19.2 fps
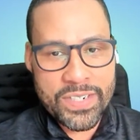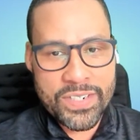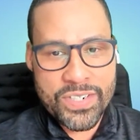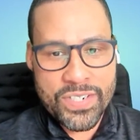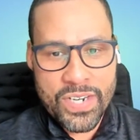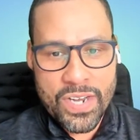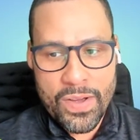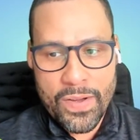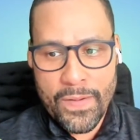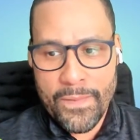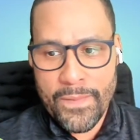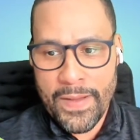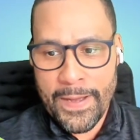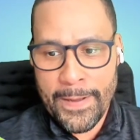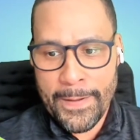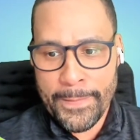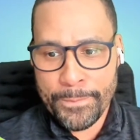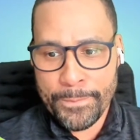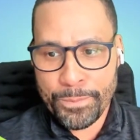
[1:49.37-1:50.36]
So
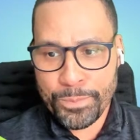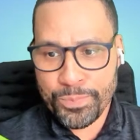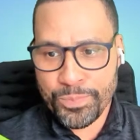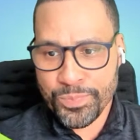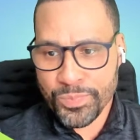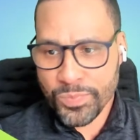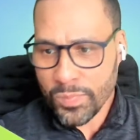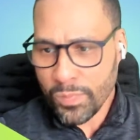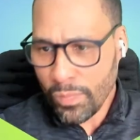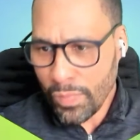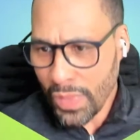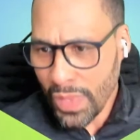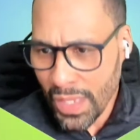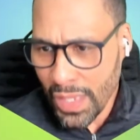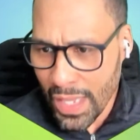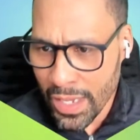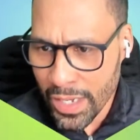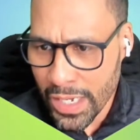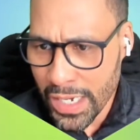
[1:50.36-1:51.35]
kind
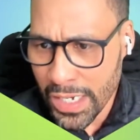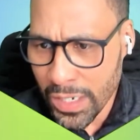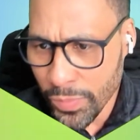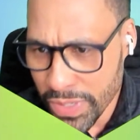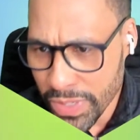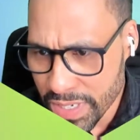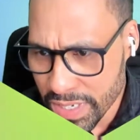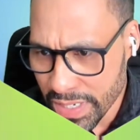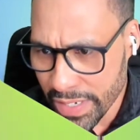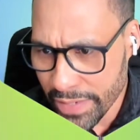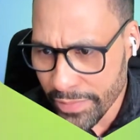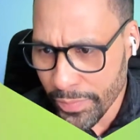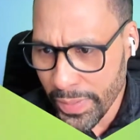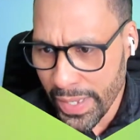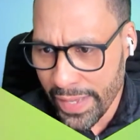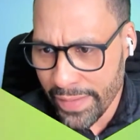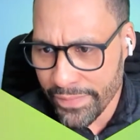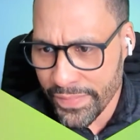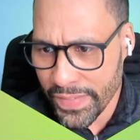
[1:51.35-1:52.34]
of want to see if we
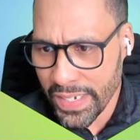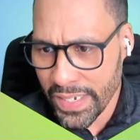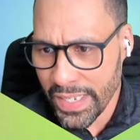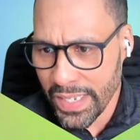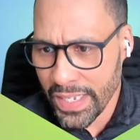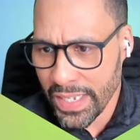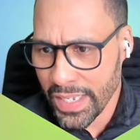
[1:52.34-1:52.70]
have any